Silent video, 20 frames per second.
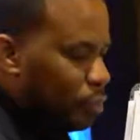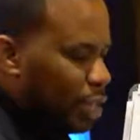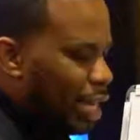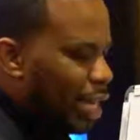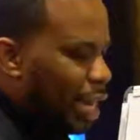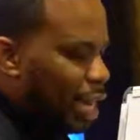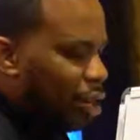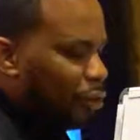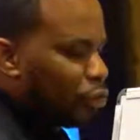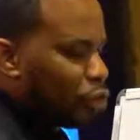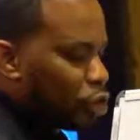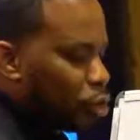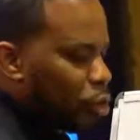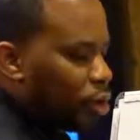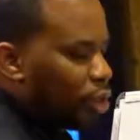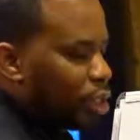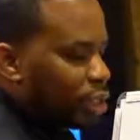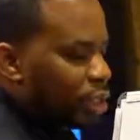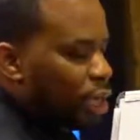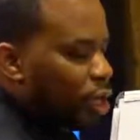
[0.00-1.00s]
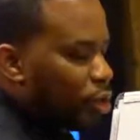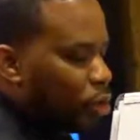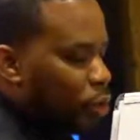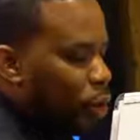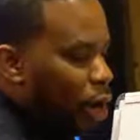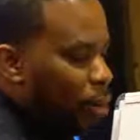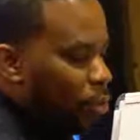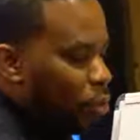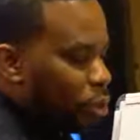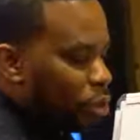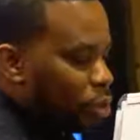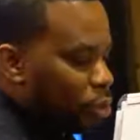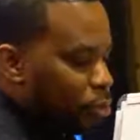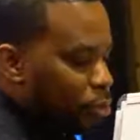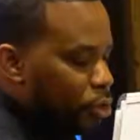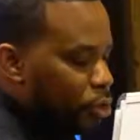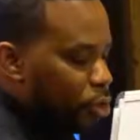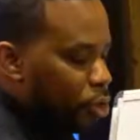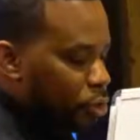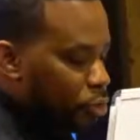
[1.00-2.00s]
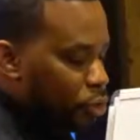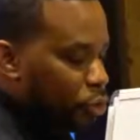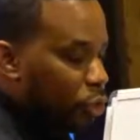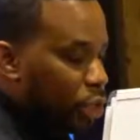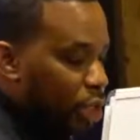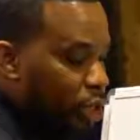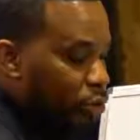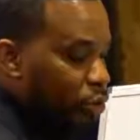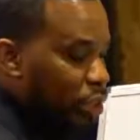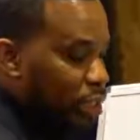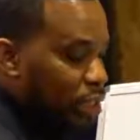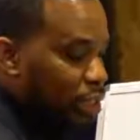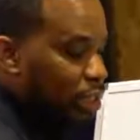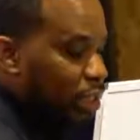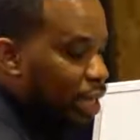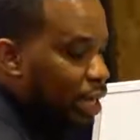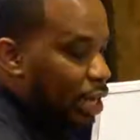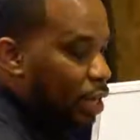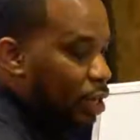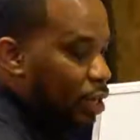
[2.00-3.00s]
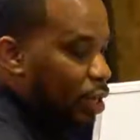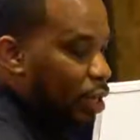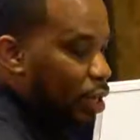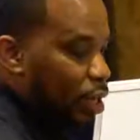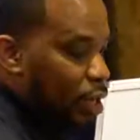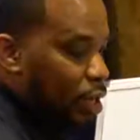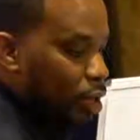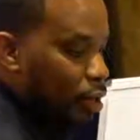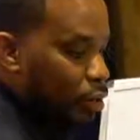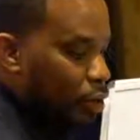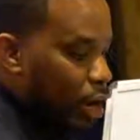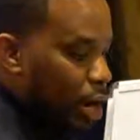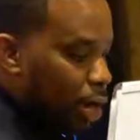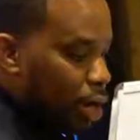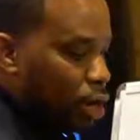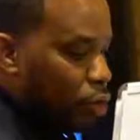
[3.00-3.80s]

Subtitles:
And I love drawing this out on the whiteboard so you can really, really see it, right?